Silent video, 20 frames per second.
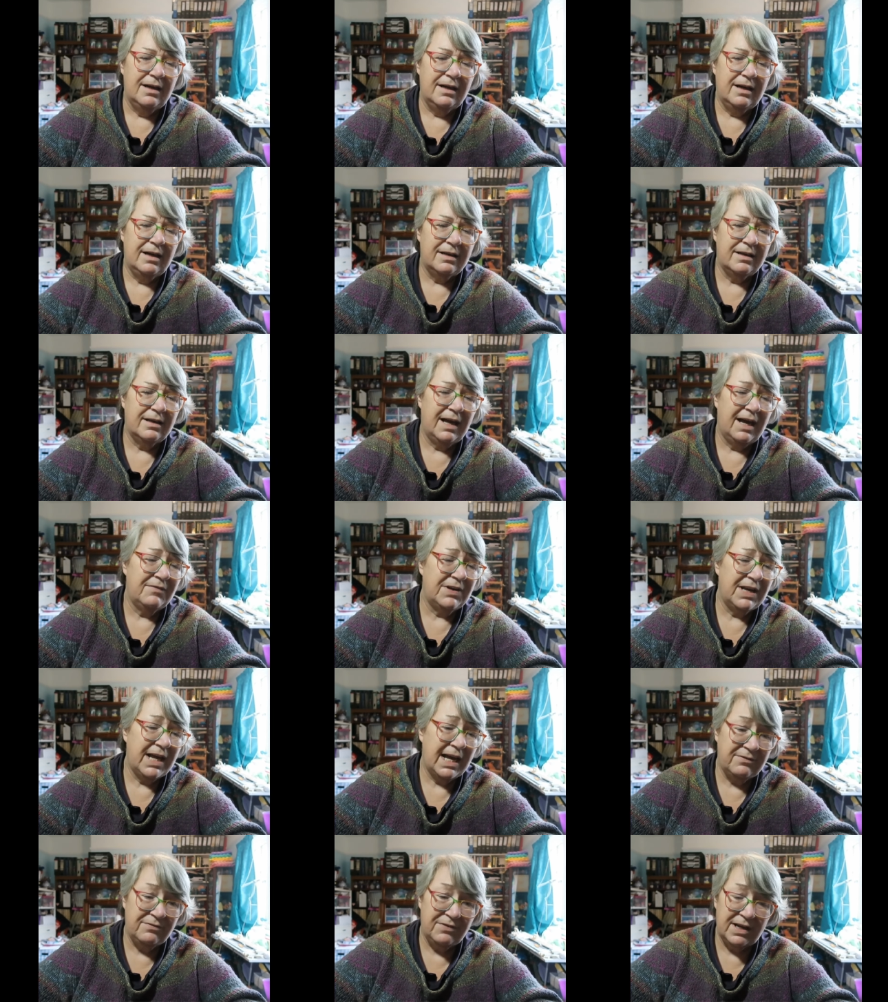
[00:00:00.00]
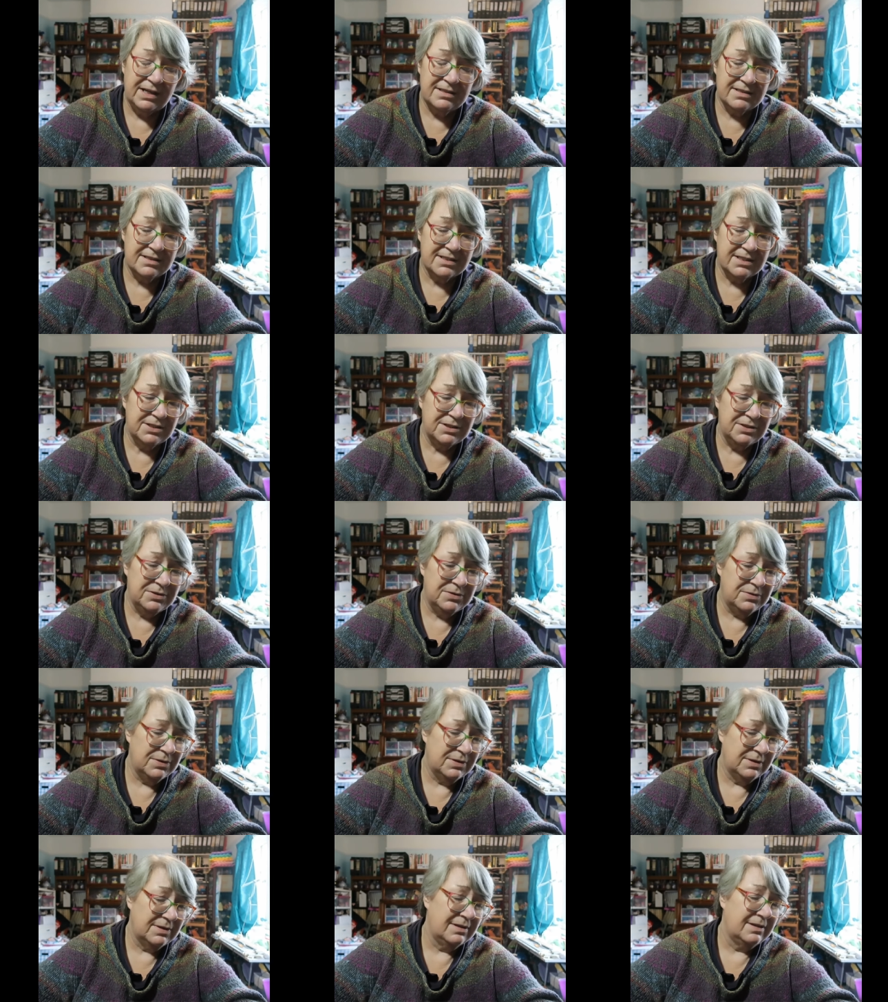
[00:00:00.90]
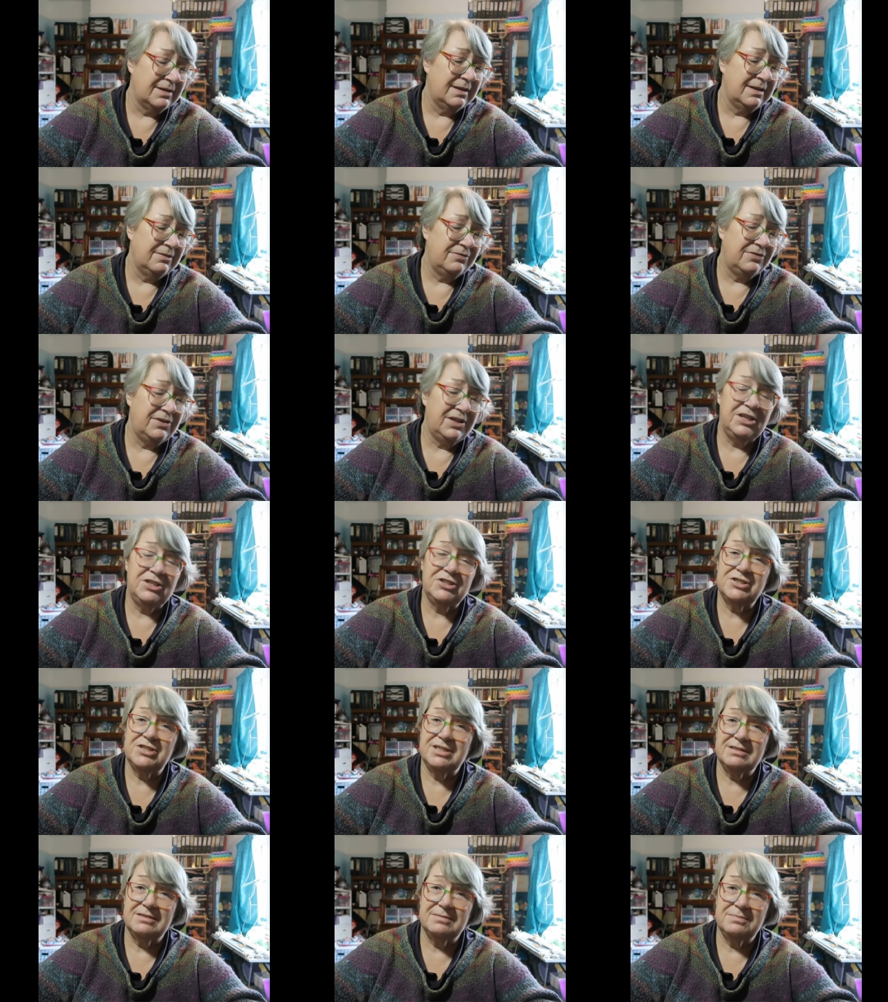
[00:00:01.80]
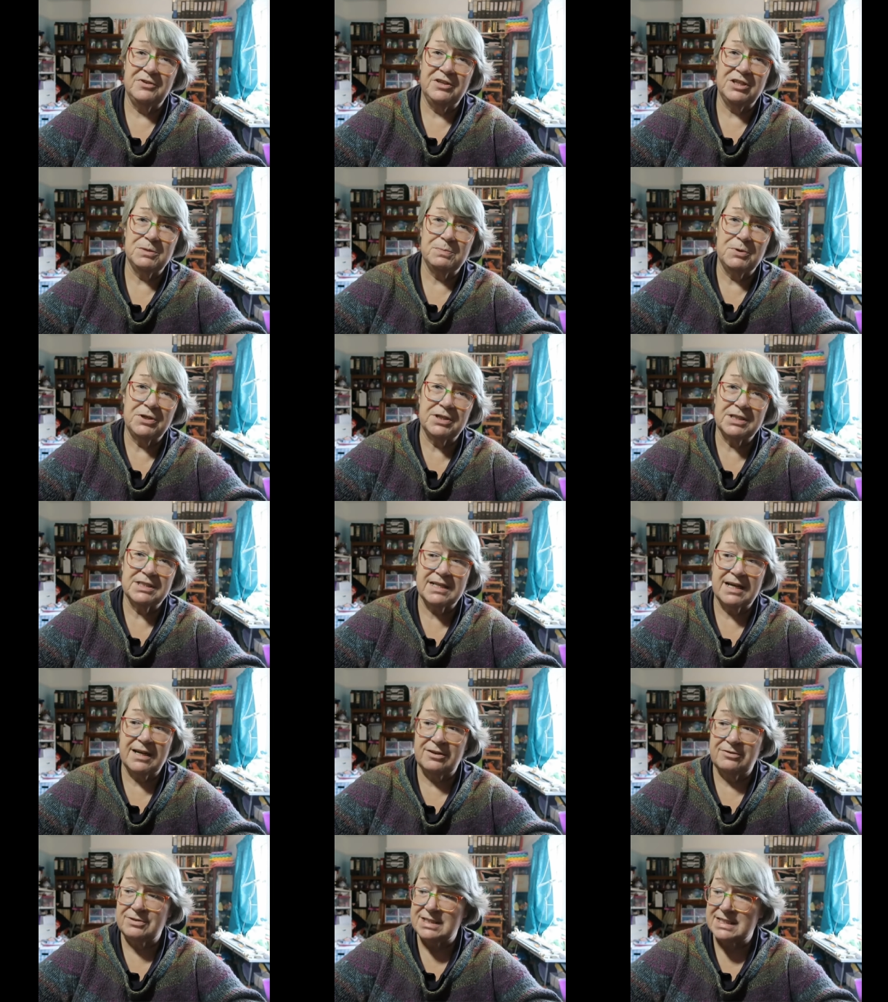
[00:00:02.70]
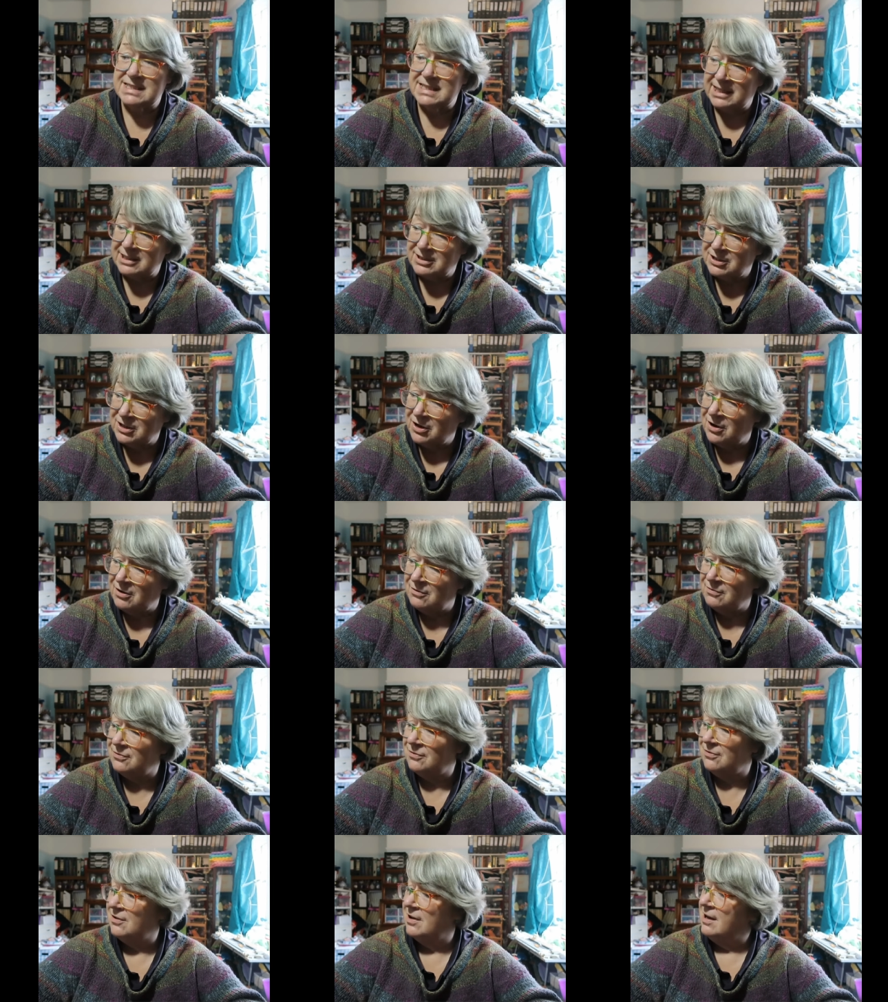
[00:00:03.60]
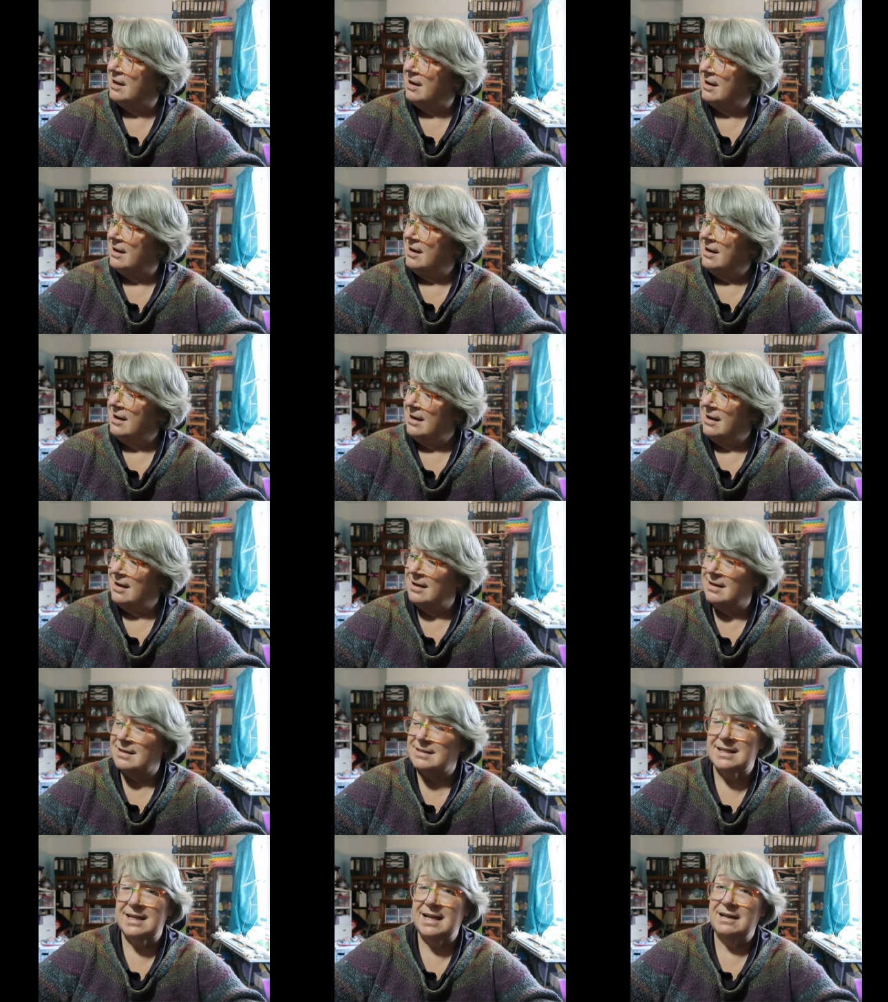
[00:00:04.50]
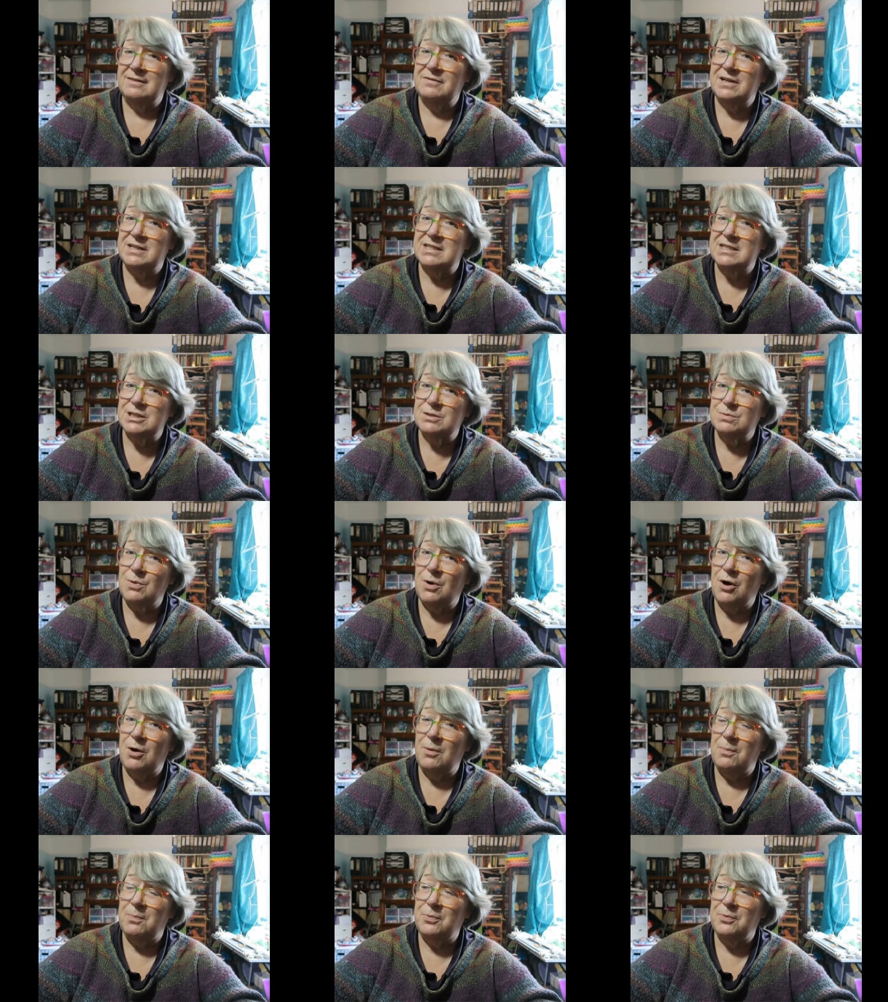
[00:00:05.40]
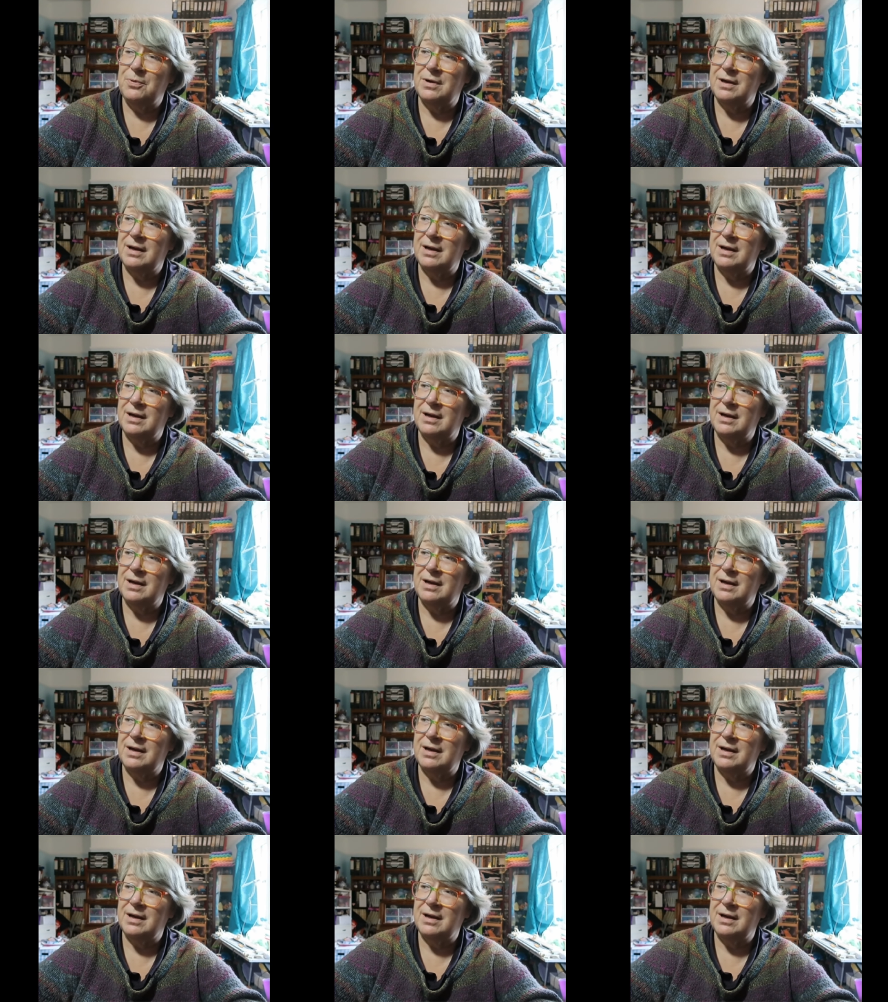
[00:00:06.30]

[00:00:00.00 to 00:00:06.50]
And I have an advent to finish putting together and send off. That's an advent swap.